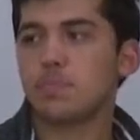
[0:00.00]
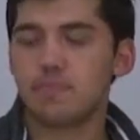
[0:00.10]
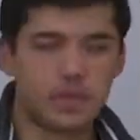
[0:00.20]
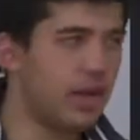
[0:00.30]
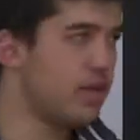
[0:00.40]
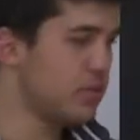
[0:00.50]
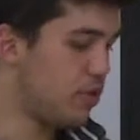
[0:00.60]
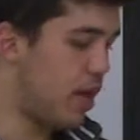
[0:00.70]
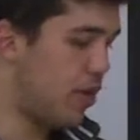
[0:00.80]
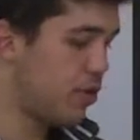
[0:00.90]
Yeah, so
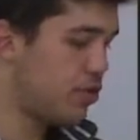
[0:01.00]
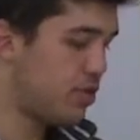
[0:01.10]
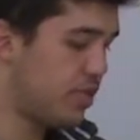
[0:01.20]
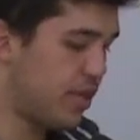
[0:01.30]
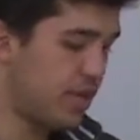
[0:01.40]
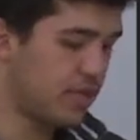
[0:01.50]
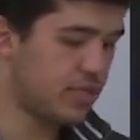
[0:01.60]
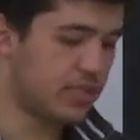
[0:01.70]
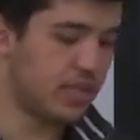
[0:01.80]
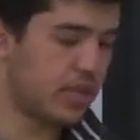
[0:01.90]
how could you say that?
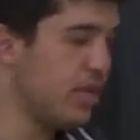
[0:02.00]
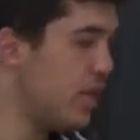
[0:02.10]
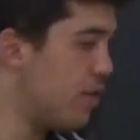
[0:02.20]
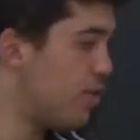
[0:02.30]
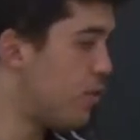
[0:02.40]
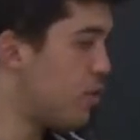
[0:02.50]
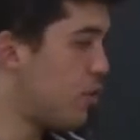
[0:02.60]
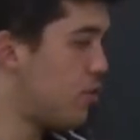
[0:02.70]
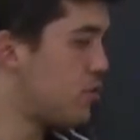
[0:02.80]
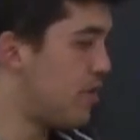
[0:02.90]
Just like if you were to
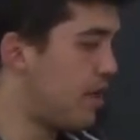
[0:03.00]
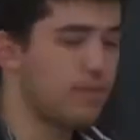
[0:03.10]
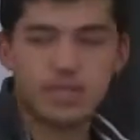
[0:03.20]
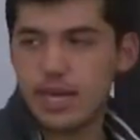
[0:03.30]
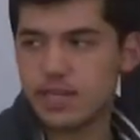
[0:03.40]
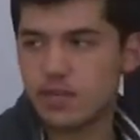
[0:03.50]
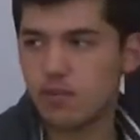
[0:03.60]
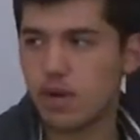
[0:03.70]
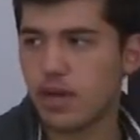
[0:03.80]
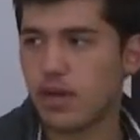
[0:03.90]
use variables X and Y.